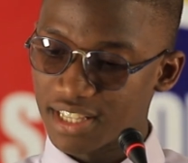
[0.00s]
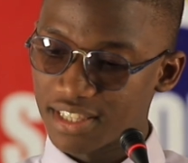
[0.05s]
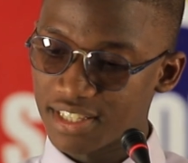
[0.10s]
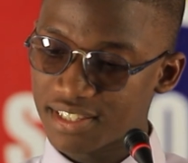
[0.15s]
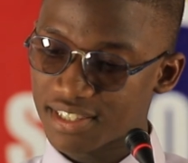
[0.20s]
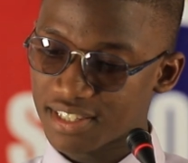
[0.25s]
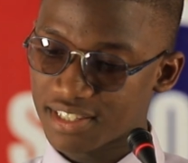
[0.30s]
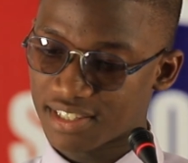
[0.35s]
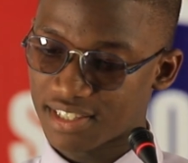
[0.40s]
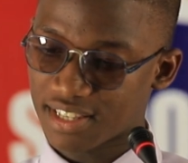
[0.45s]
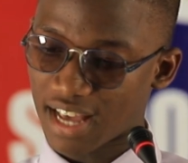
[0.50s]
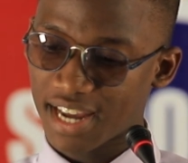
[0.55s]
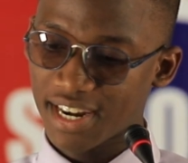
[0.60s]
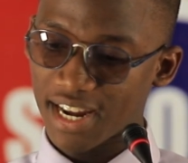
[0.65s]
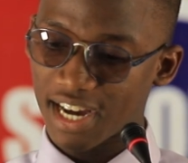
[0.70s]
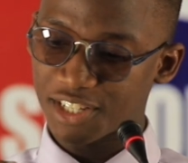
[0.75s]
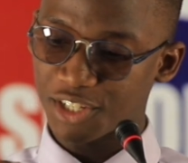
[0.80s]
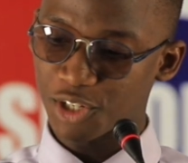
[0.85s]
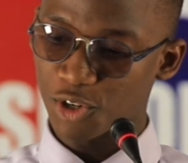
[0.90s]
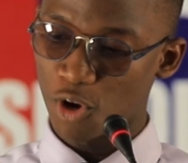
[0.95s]
This is an
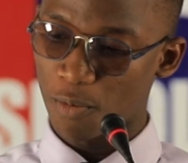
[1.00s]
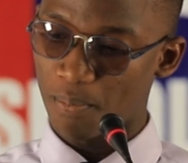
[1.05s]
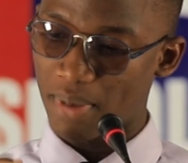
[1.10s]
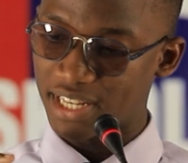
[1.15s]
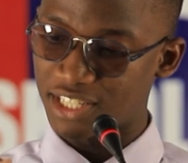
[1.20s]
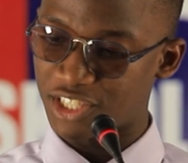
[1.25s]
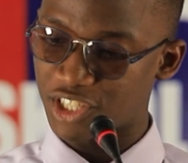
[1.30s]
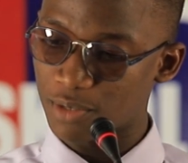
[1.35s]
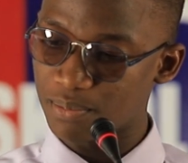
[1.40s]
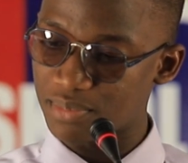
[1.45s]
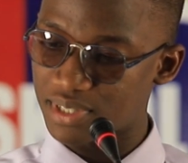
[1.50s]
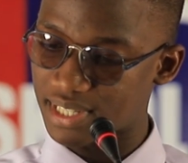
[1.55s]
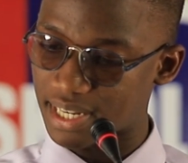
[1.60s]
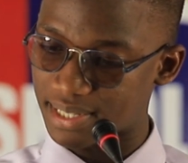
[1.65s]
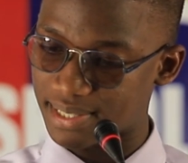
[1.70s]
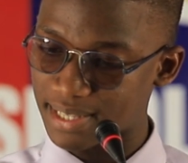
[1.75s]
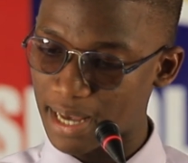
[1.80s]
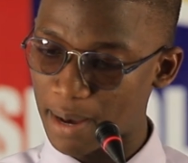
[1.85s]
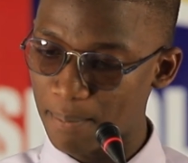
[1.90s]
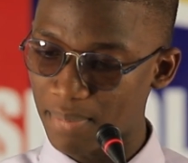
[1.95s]
article by James
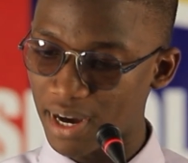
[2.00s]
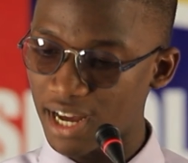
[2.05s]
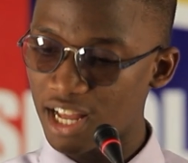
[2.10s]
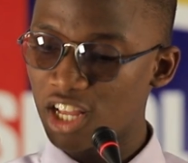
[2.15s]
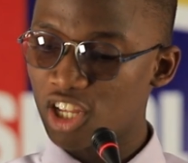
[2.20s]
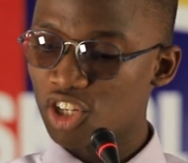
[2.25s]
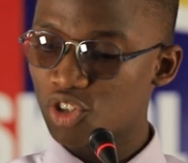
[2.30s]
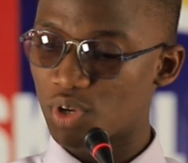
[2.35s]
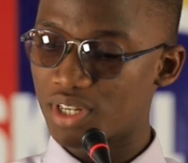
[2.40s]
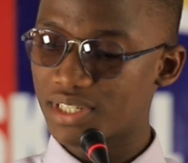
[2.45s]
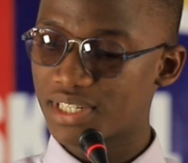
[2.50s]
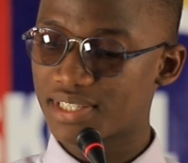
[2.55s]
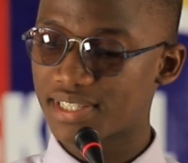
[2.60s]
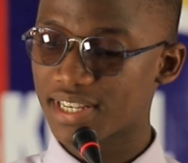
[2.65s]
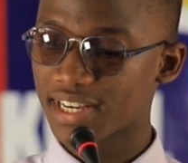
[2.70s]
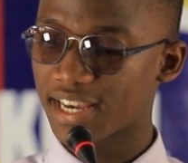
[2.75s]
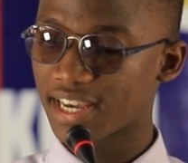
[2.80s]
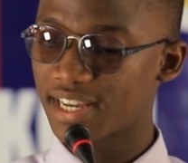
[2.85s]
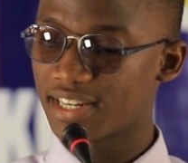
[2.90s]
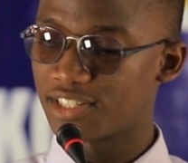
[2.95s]
Tasamba,
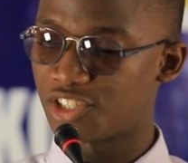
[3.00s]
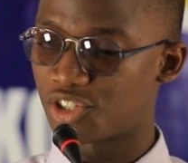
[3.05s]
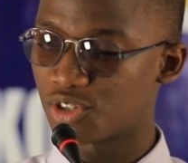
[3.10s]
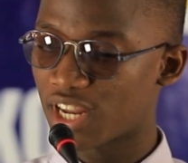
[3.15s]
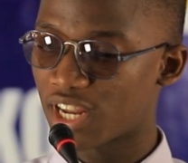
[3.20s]
22nd